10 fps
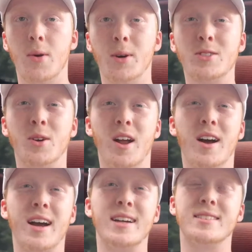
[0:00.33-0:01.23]
What's going
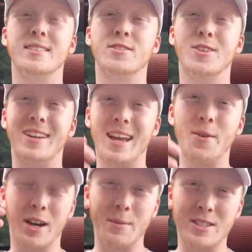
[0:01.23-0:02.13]
on guys? So today
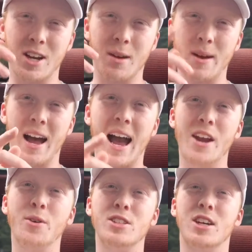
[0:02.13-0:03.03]
we're going to be talking about
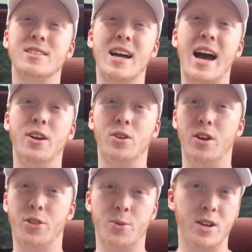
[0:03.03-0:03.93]
how to adjust the idle
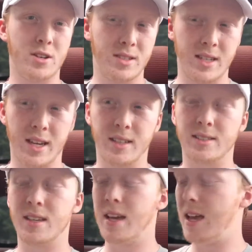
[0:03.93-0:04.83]
on a
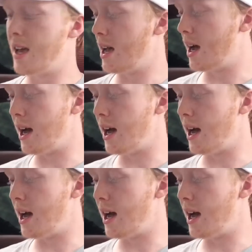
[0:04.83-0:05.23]
300ZX.